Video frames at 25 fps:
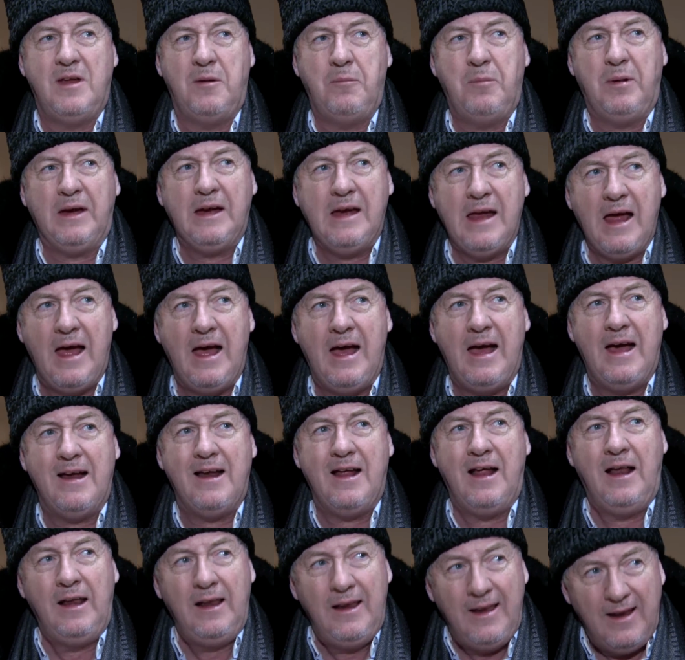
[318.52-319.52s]
they
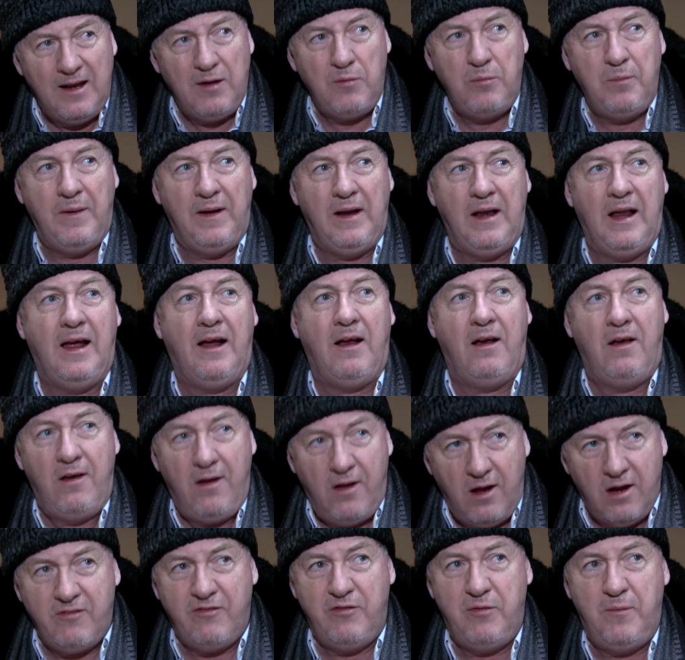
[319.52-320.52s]
began, a little bit like a
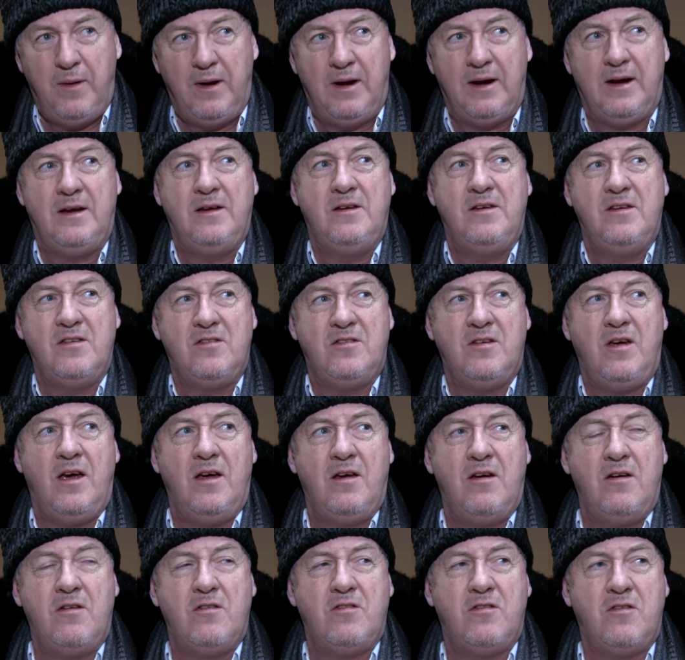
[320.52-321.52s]
lot of American
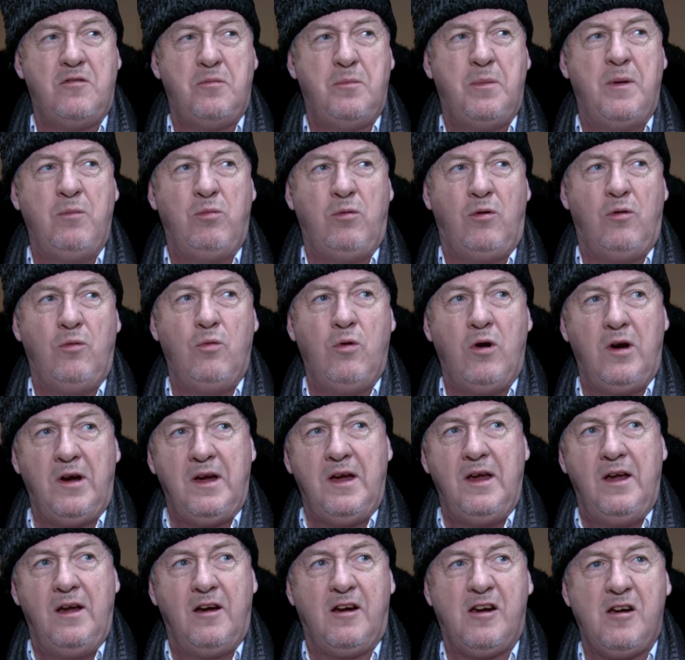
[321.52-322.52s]
designers, as people
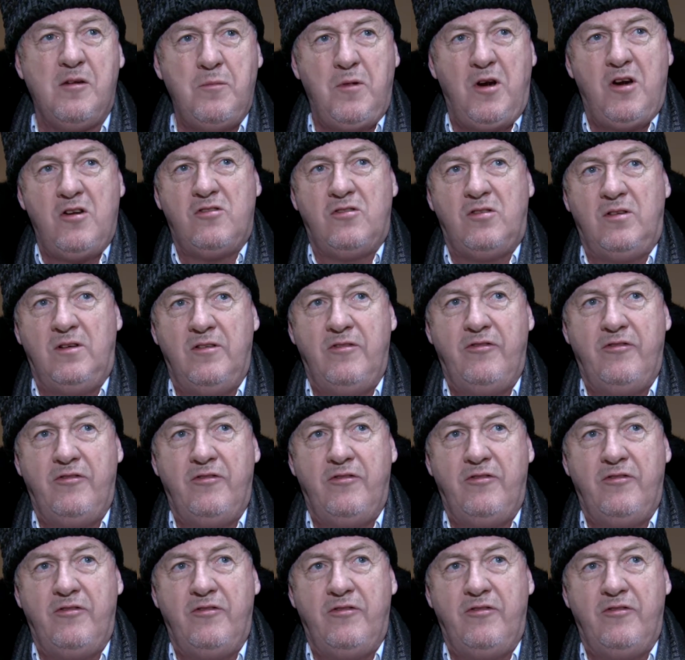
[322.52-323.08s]
working in a commercial